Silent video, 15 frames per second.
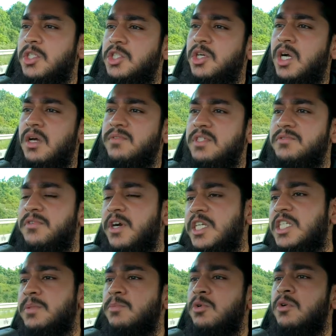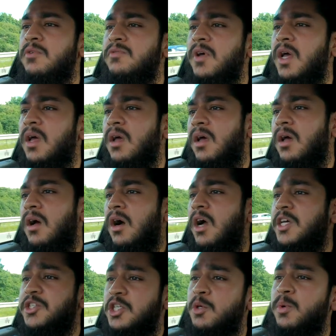drive. It's very smooth.
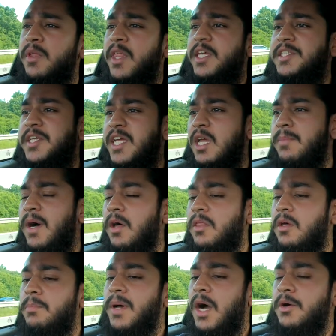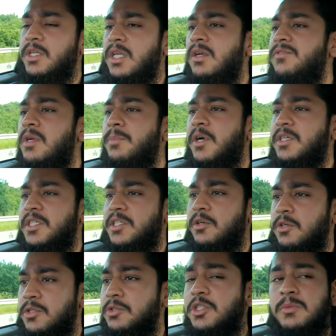It's true what they say about the power delivery, because it's
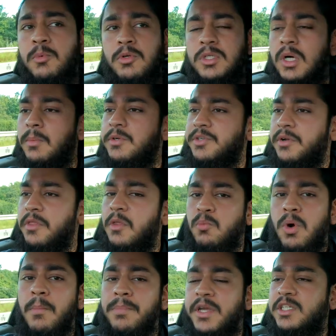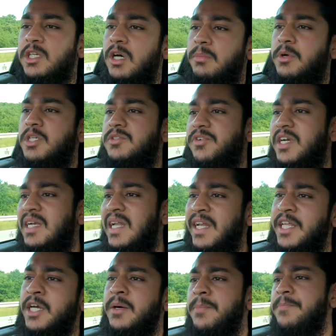got 2 small turbos rather than 1 big turbo. It's very
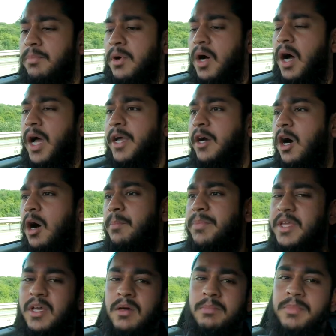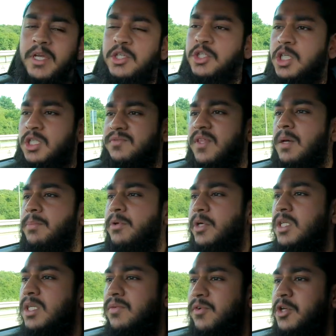linear, but I can't be a big judge of that
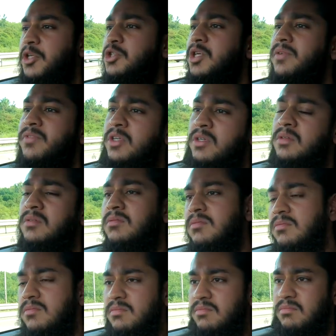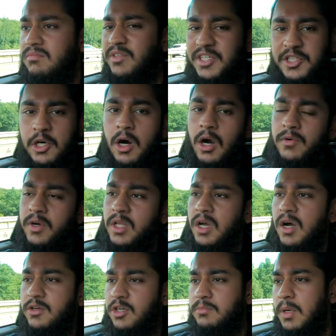because I've only driven this car really.
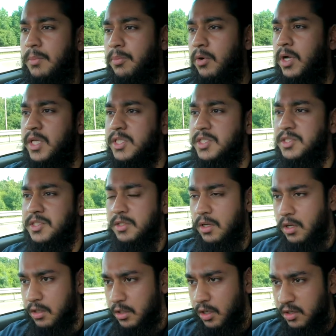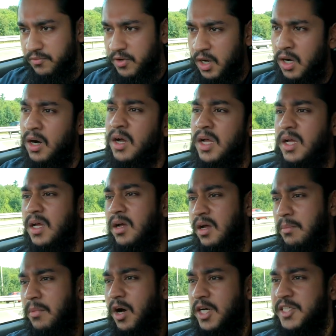I drove my boys Golfer
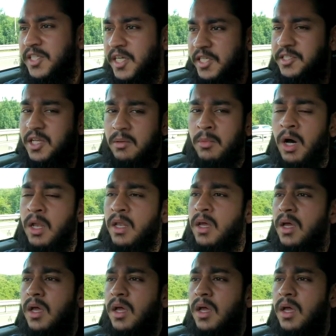Mark 6 I'm on.